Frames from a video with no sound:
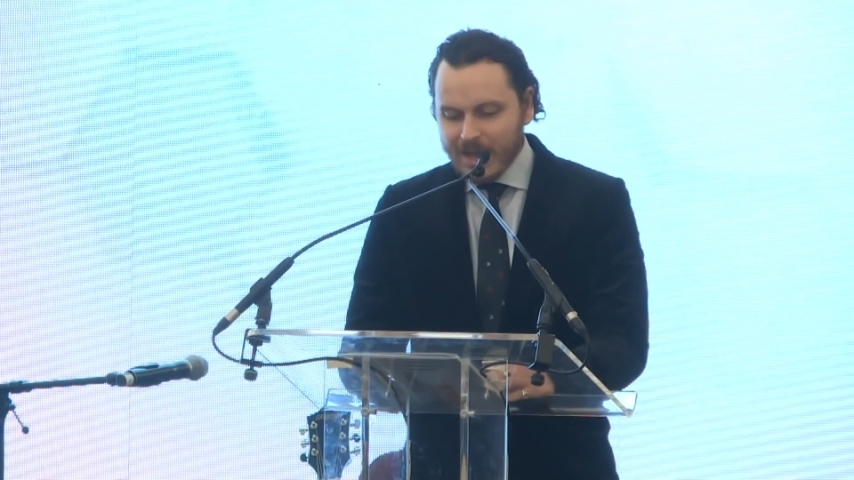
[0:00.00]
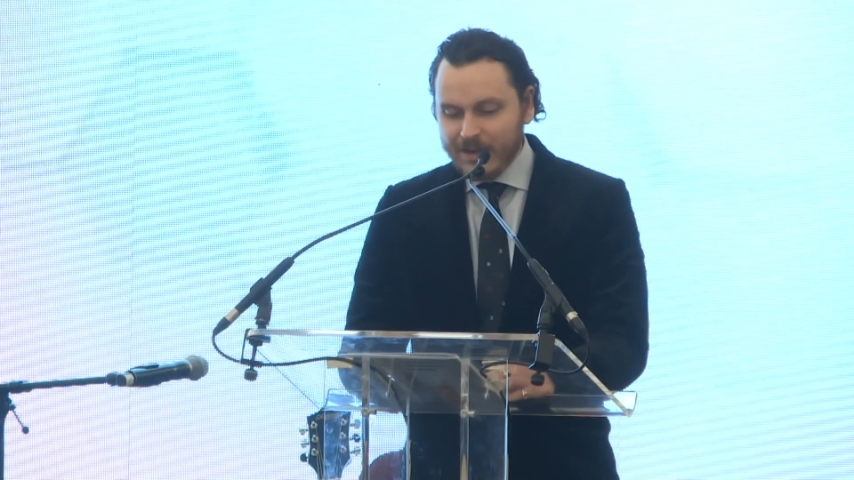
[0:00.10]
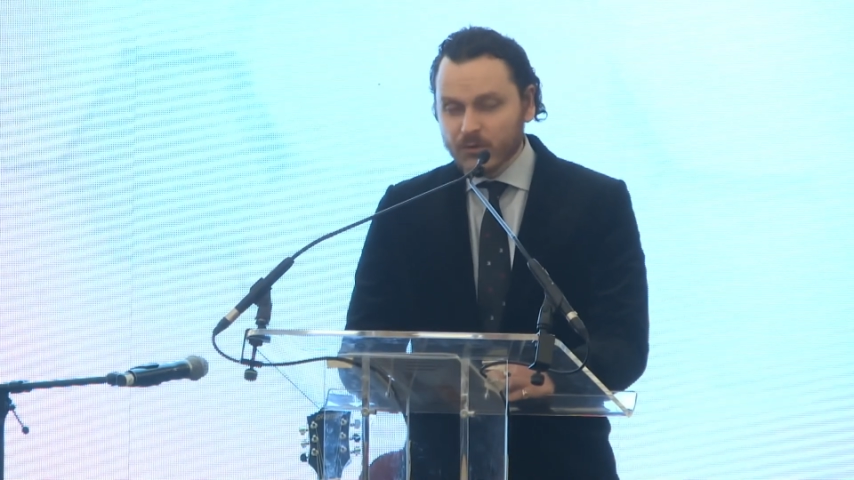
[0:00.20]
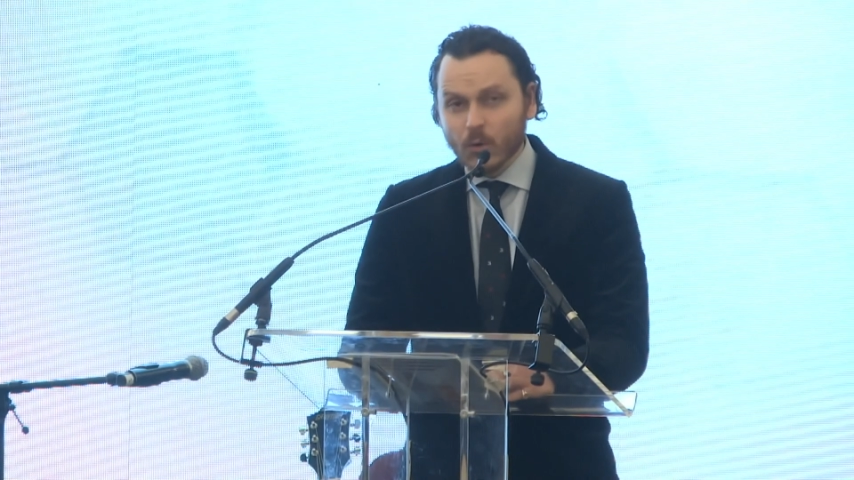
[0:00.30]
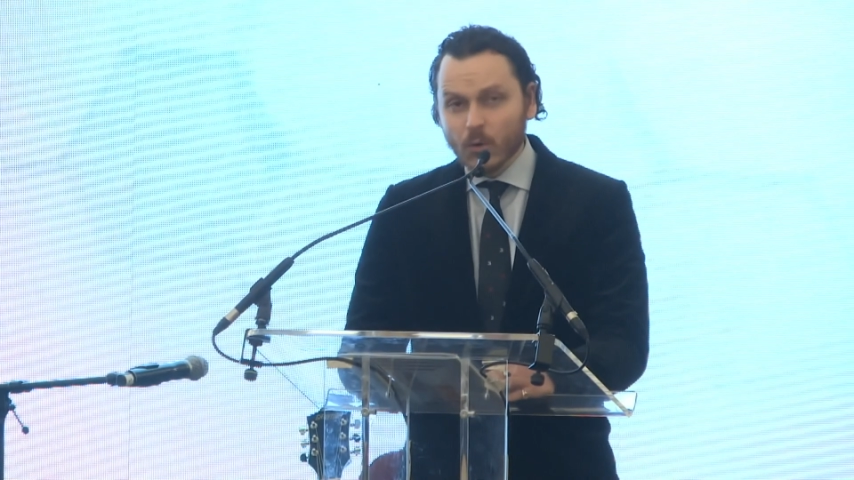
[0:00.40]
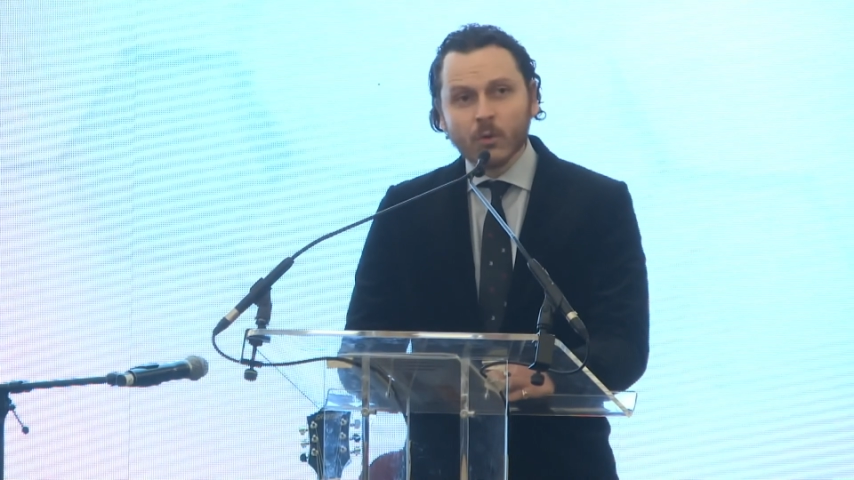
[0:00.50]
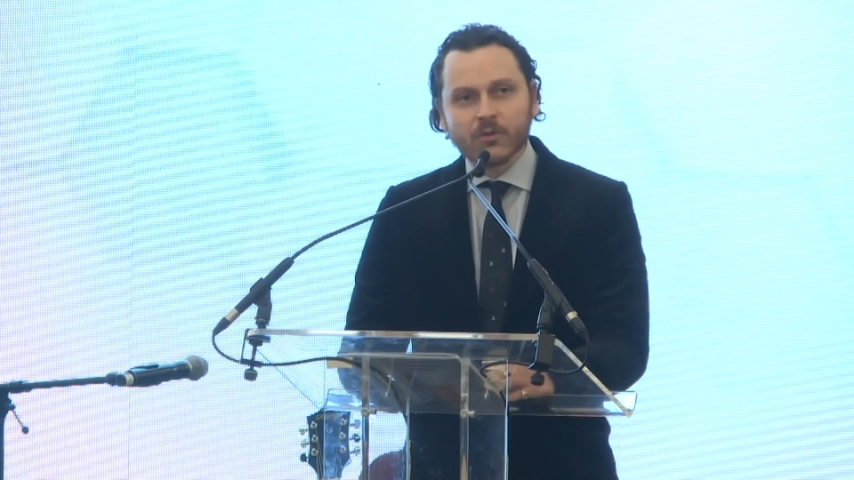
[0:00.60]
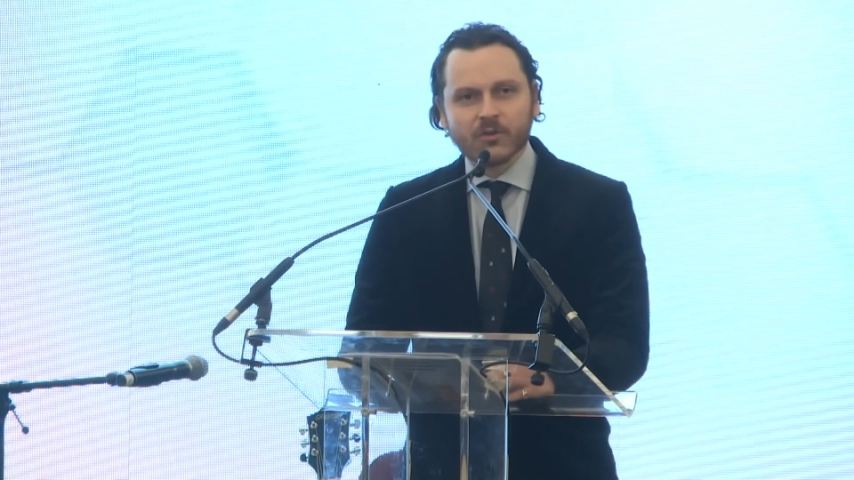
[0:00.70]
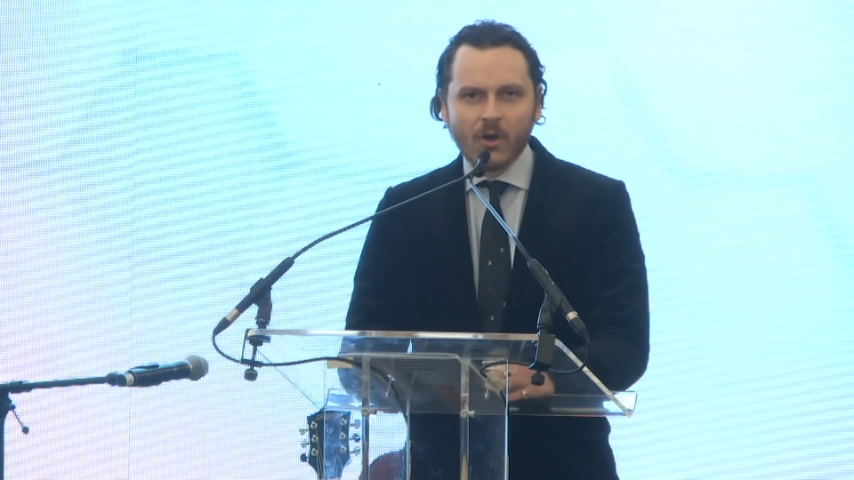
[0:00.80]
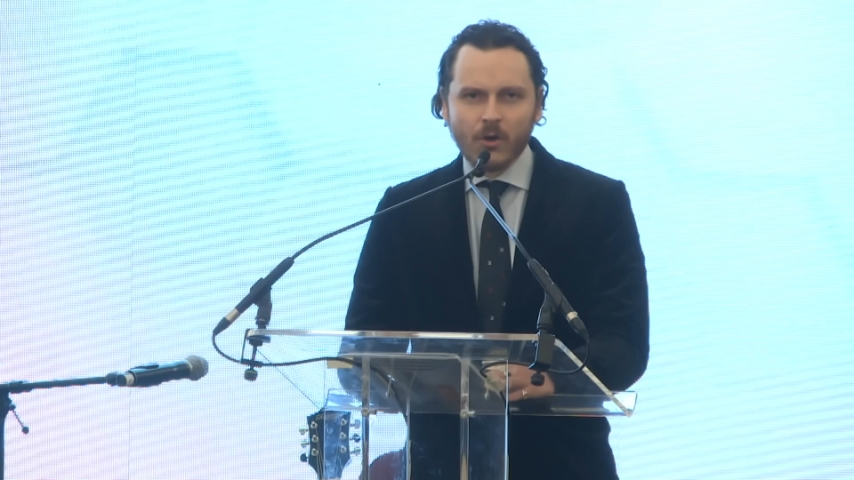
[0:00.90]
It is
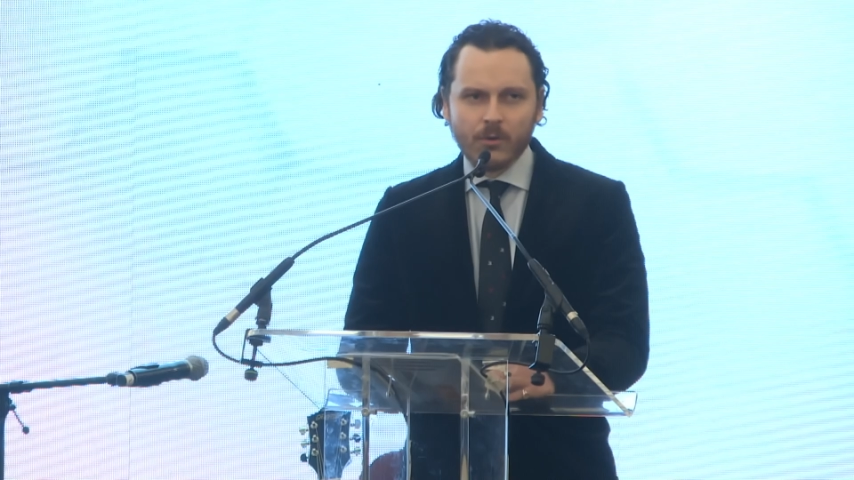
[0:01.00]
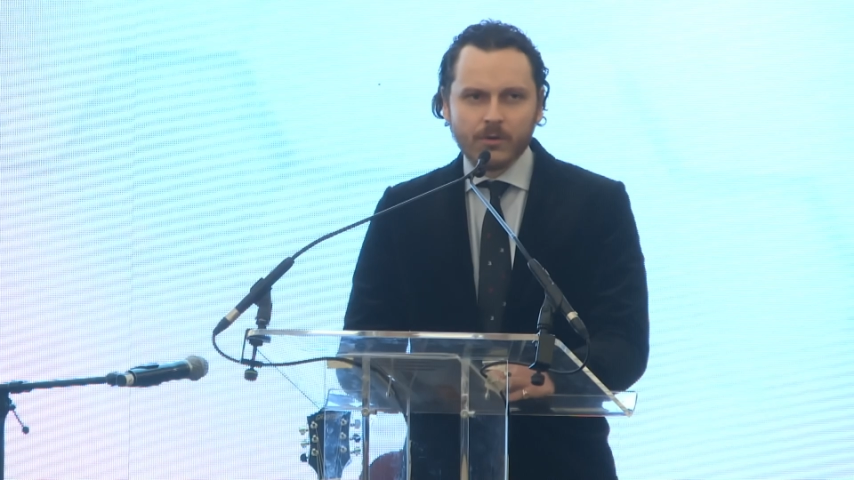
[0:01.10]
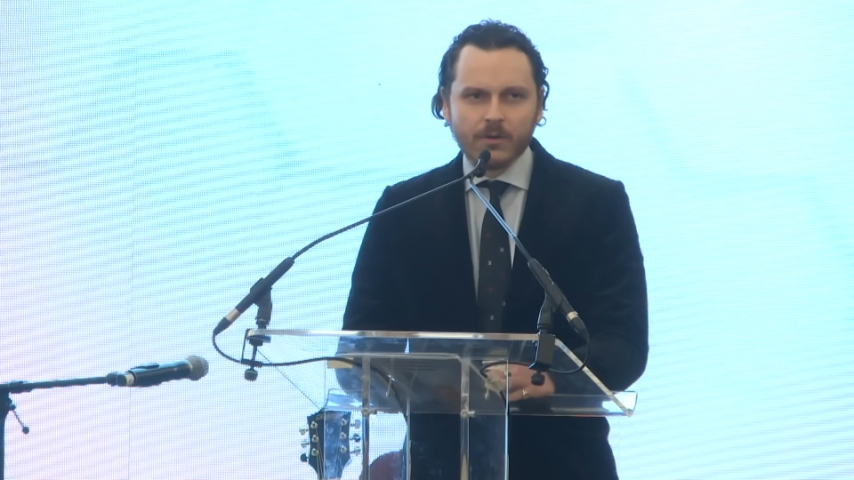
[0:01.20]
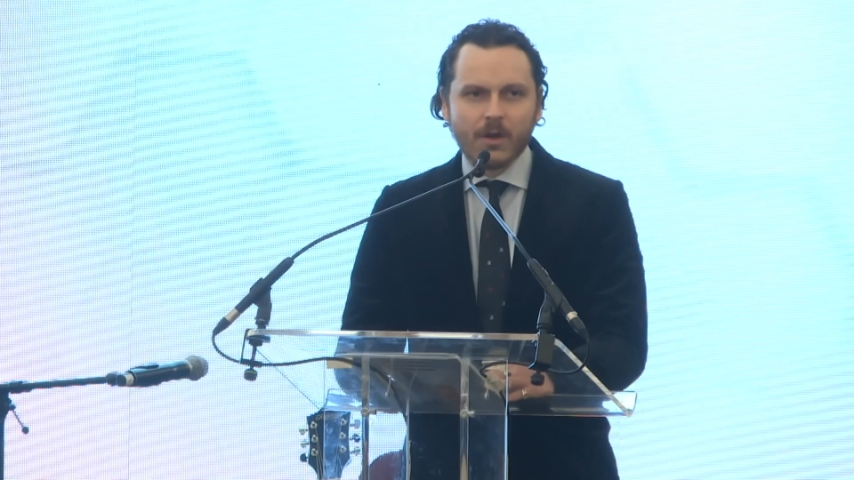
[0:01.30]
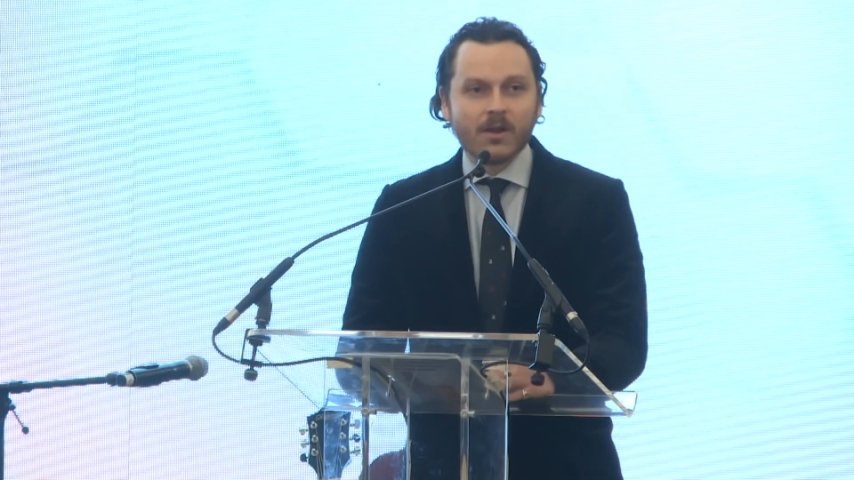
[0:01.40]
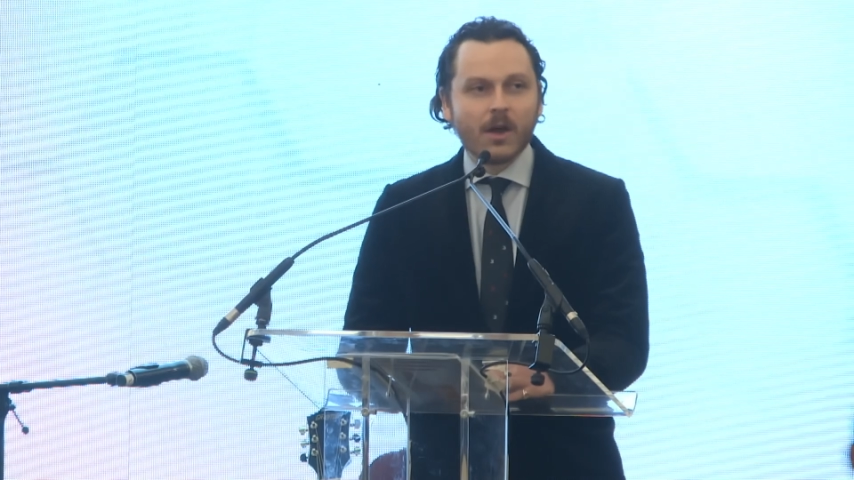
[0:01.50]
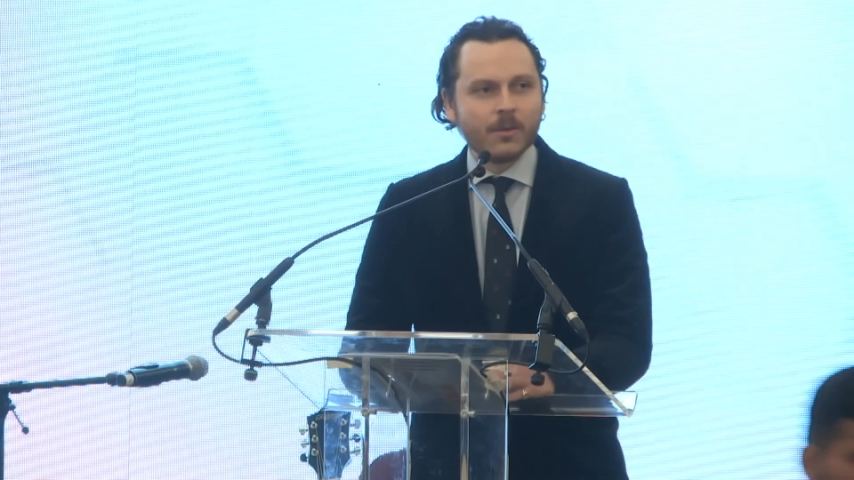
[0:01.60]
also an